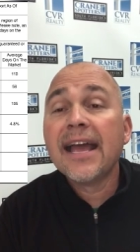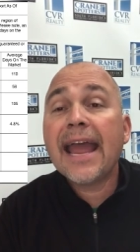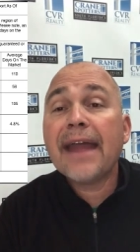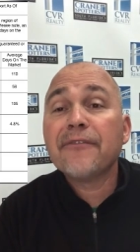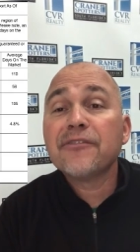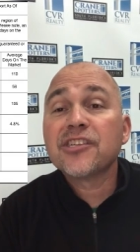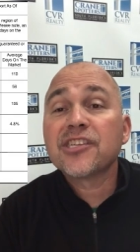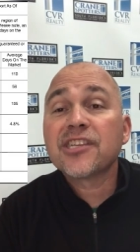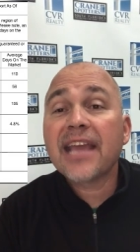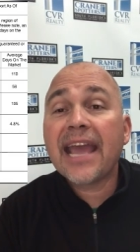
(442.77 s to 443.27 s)

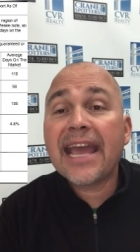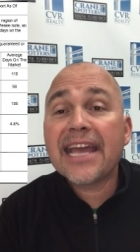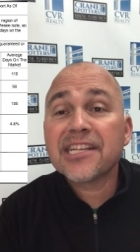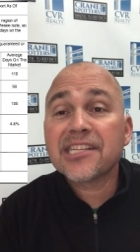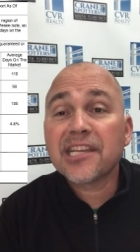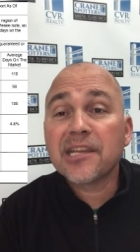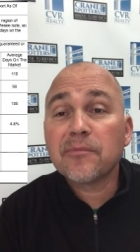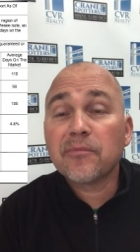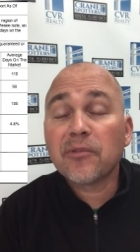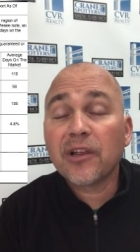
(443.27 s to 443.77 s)
average
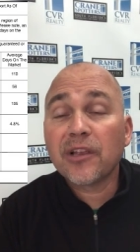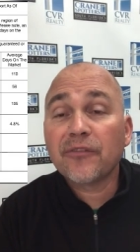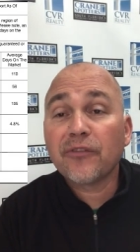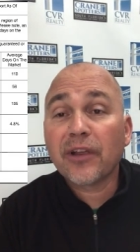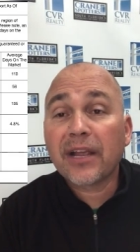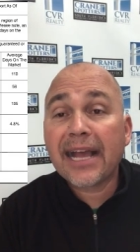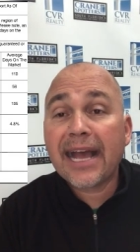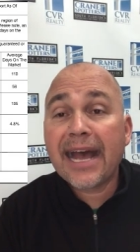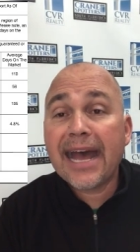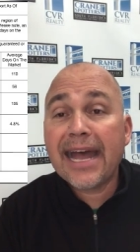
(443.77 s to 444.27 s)
asking price
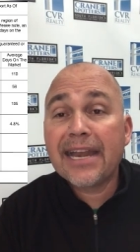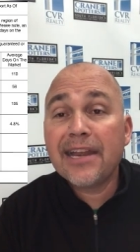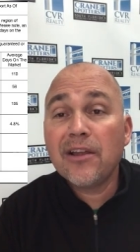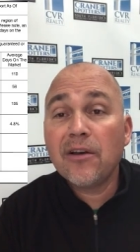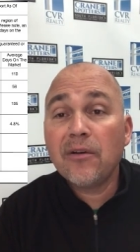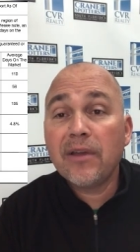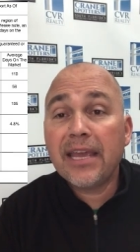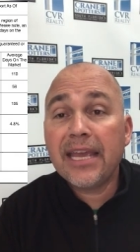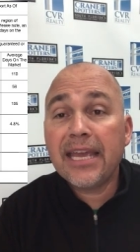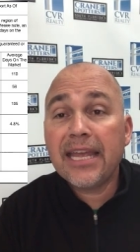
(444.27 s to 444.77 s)
for a
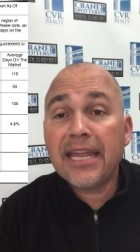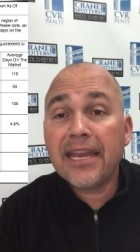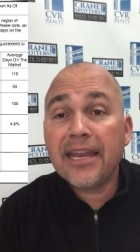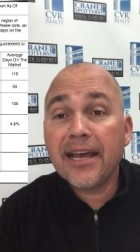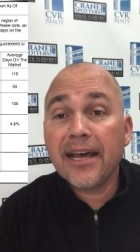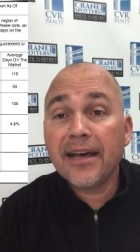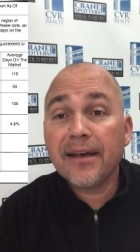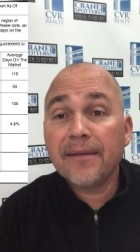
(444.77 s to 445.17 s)
condo in